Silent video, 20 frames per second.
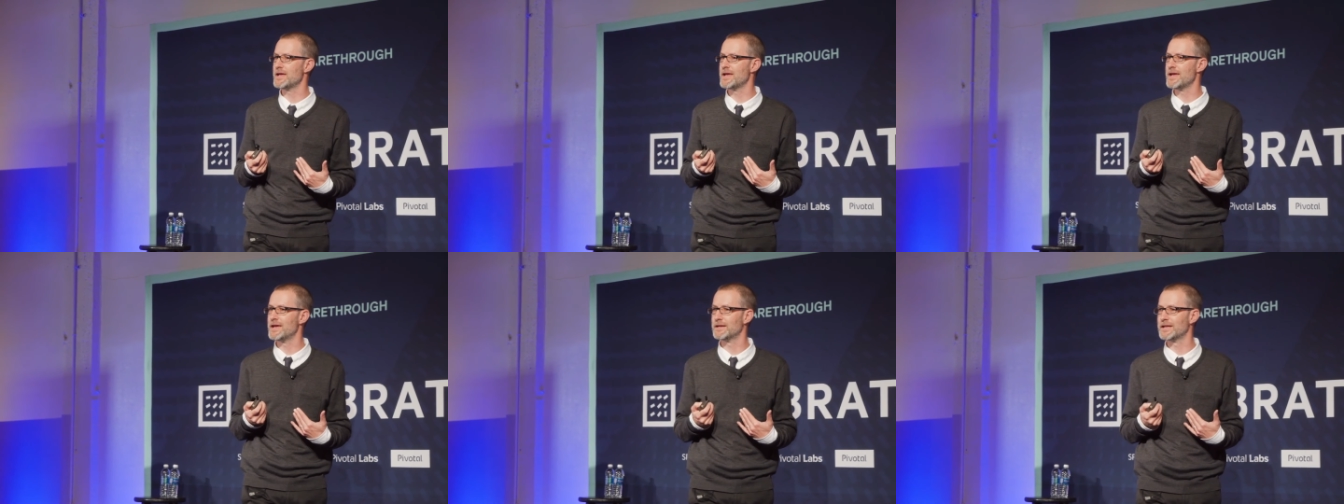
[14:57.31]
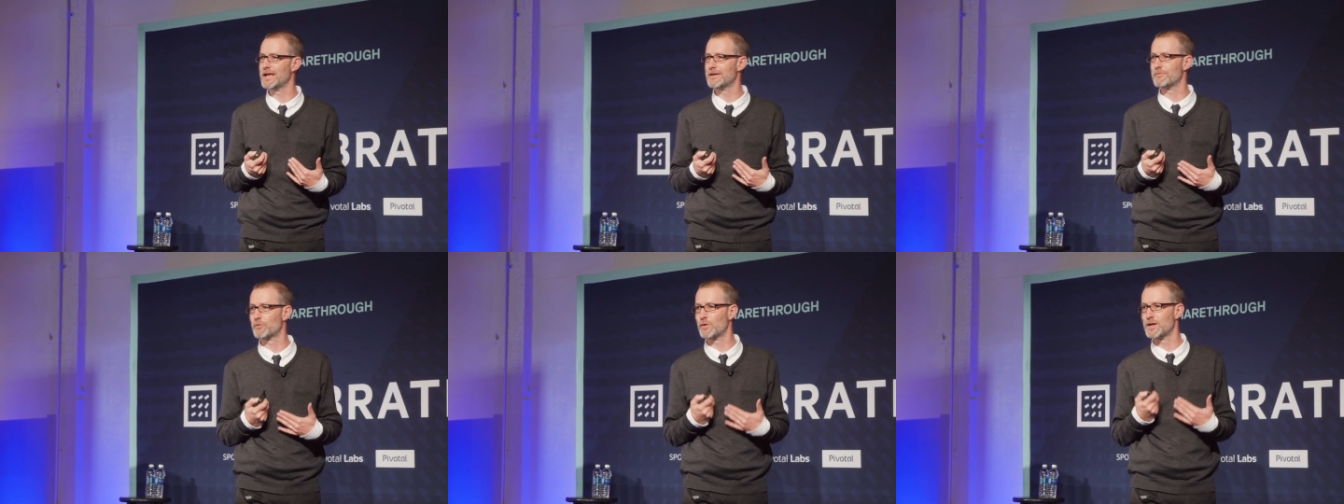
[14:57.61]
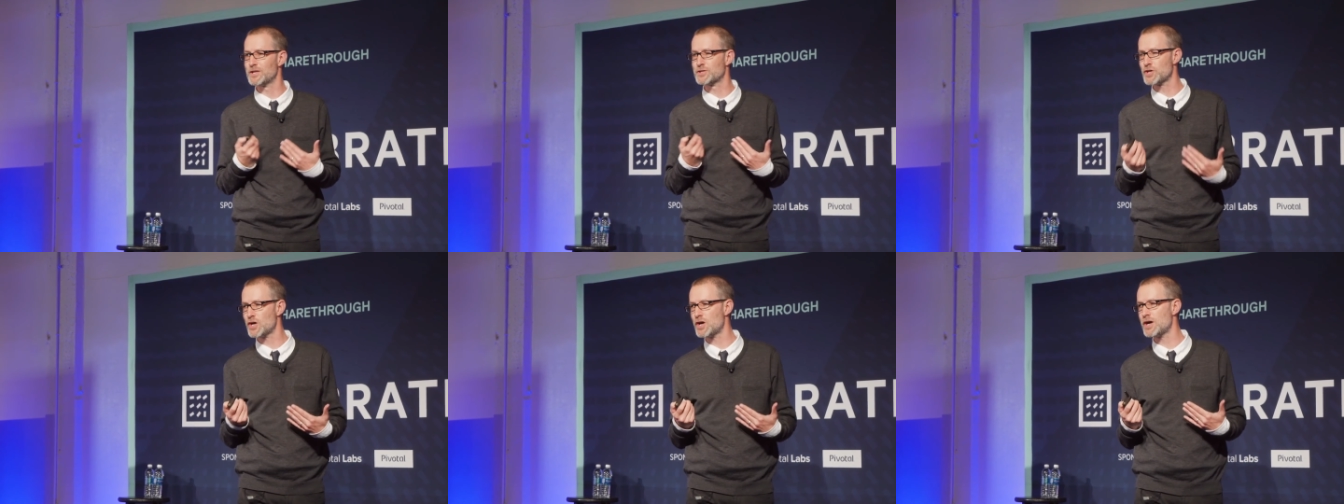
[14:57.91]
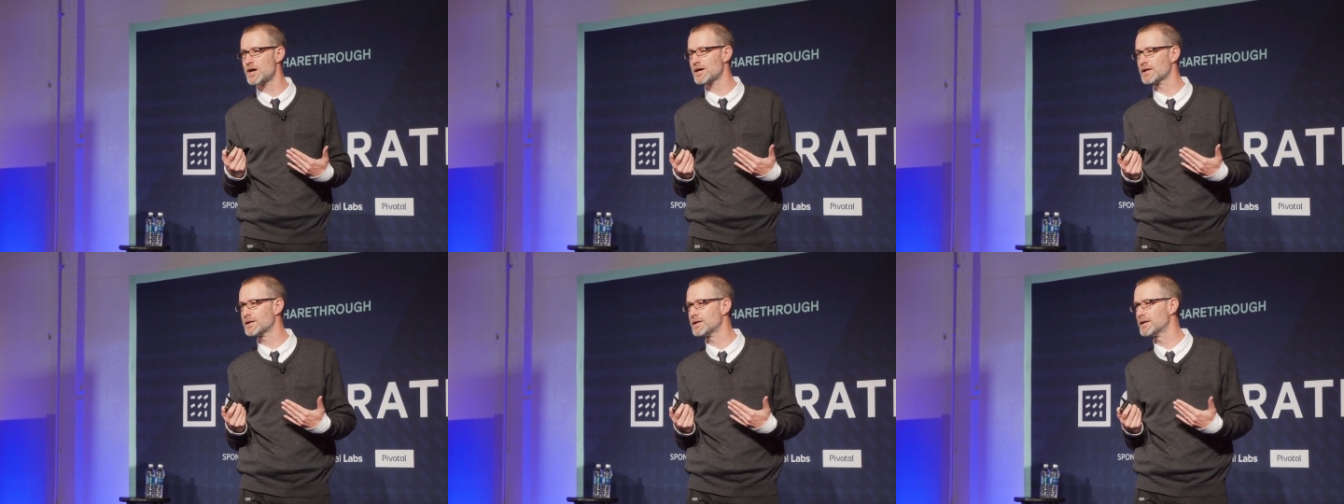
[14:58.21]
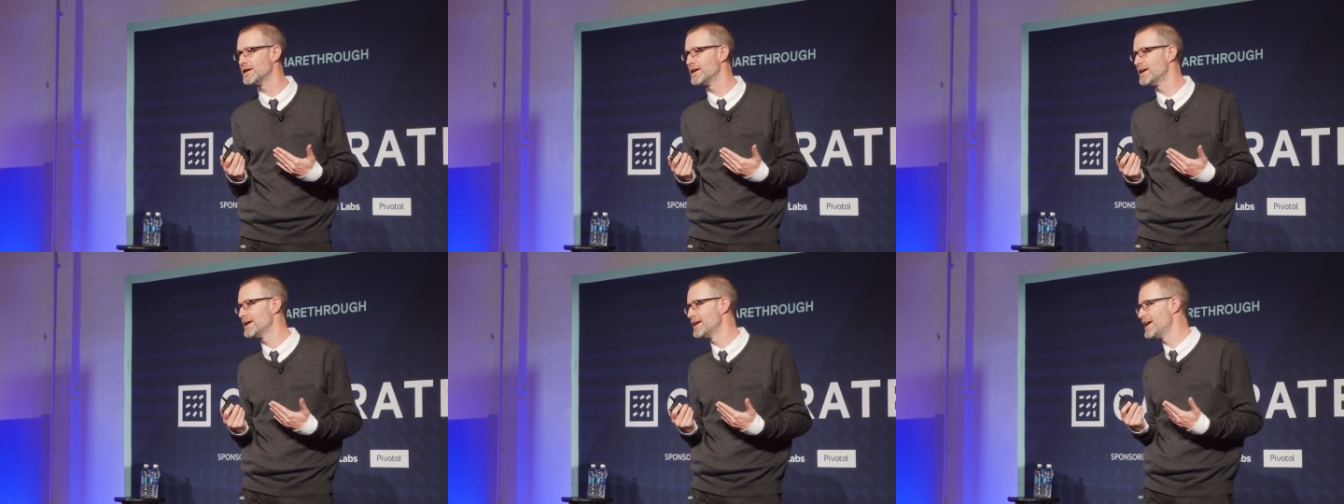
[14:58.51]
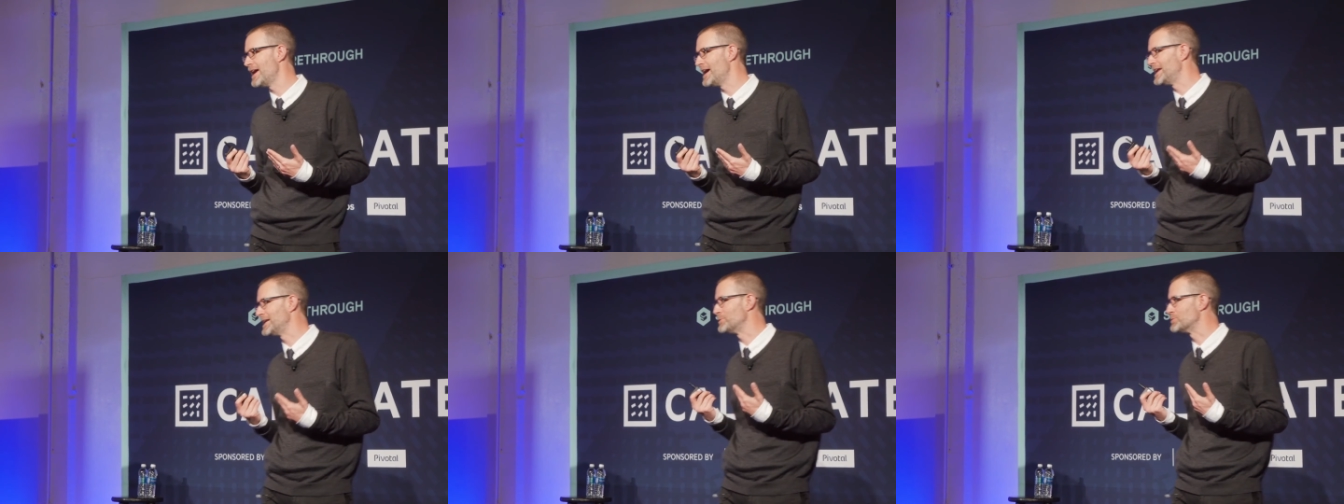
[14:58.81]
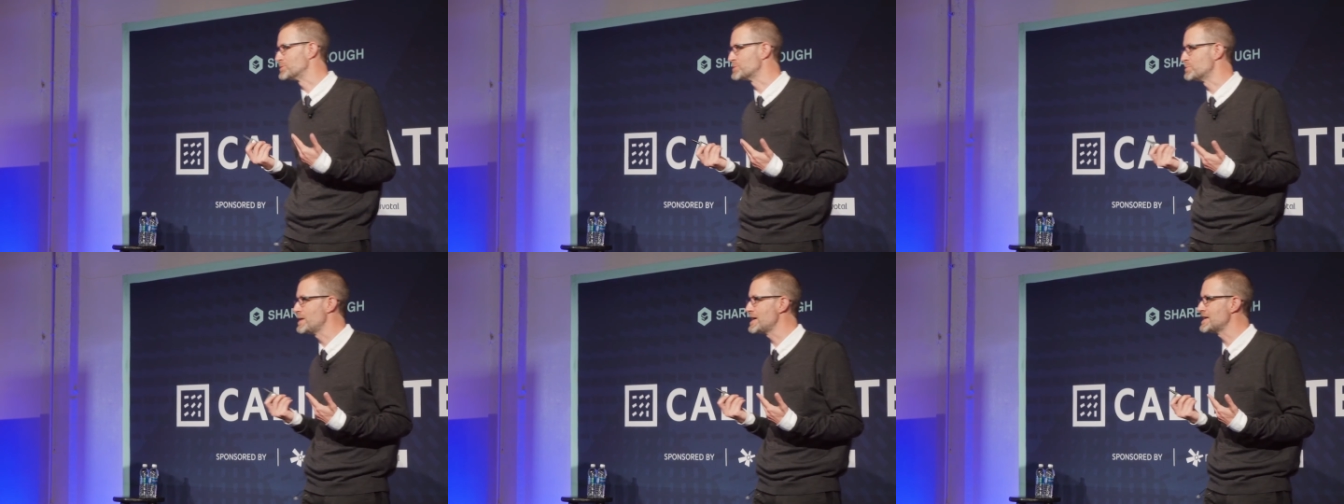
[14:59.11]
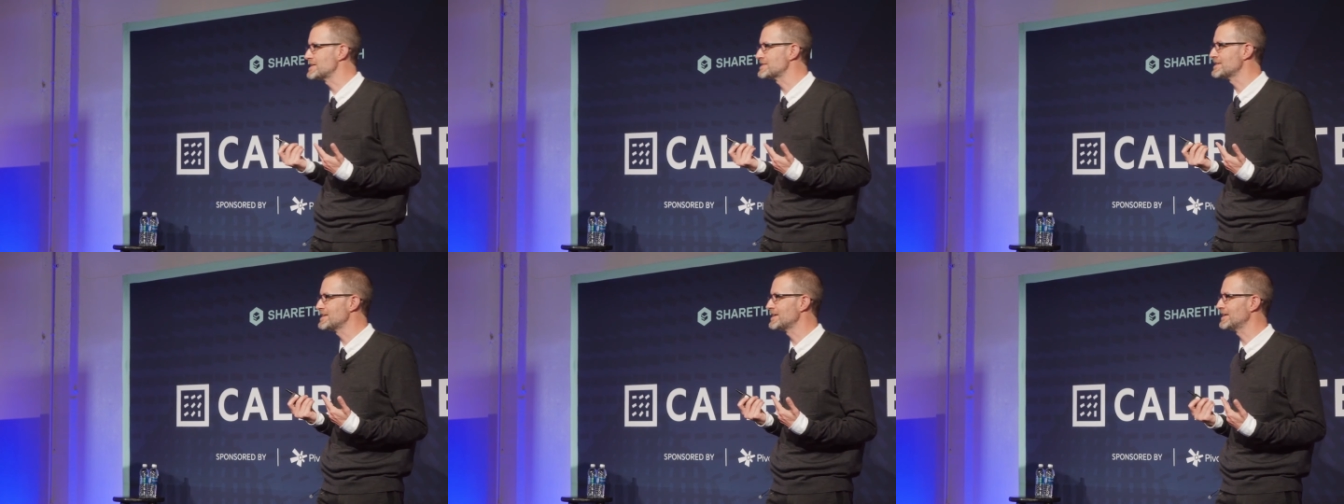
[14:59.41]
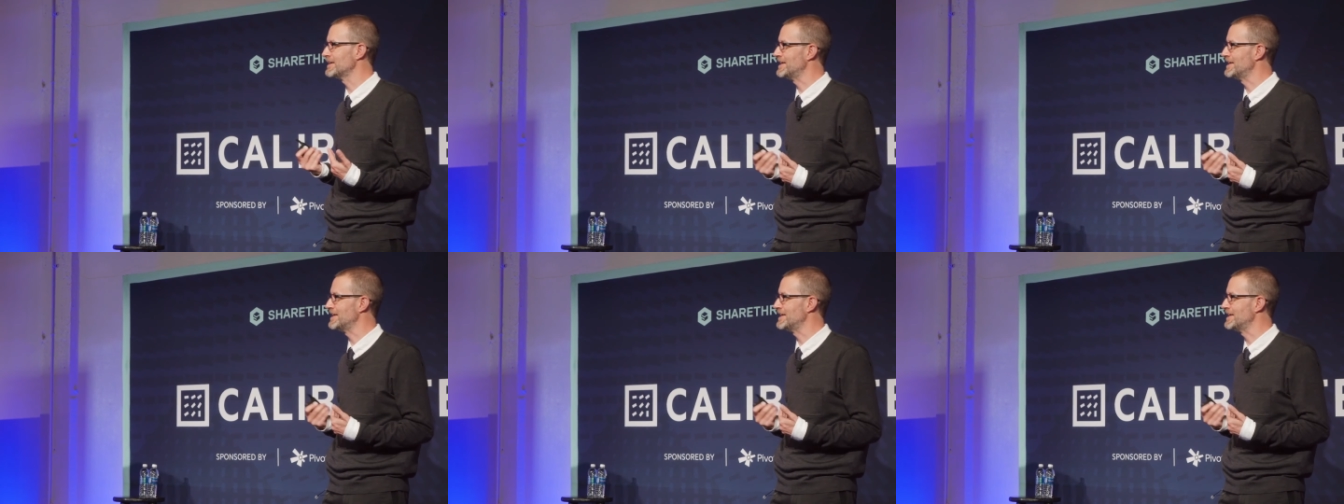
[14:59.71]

and gave a great talk, and it was amazing.